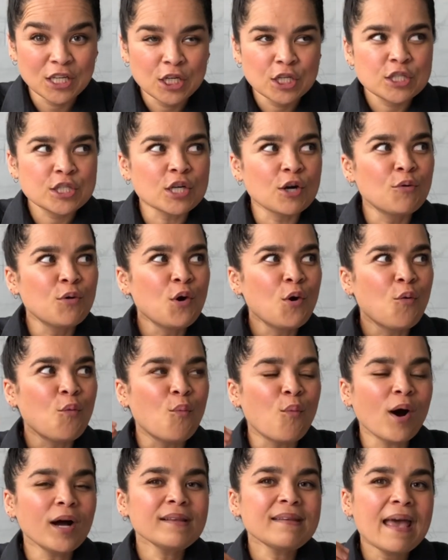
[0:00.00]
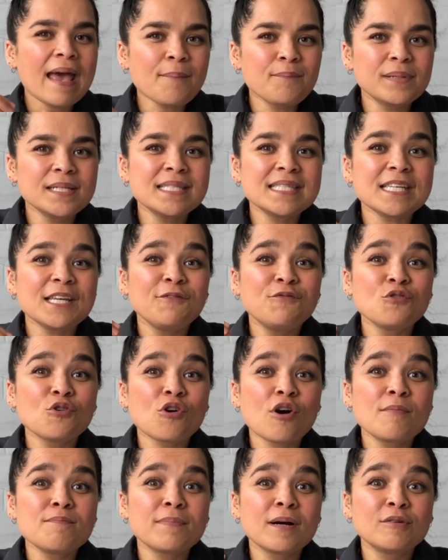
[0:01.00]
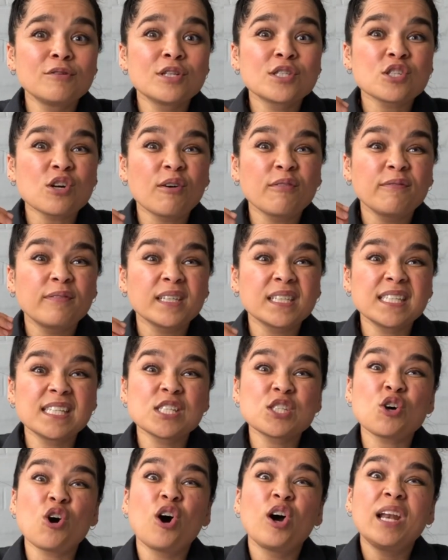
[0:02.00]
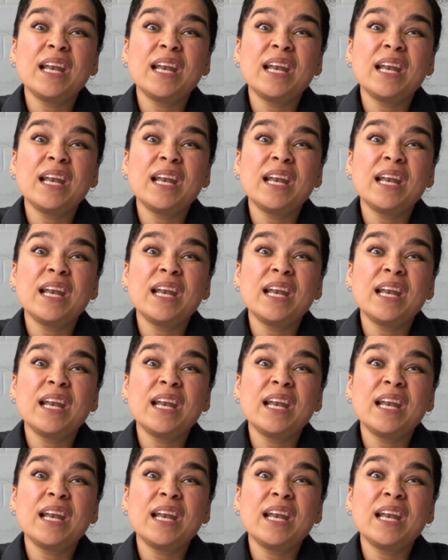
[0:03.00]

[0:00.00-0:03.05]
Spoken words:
So what happens if your components of fitness are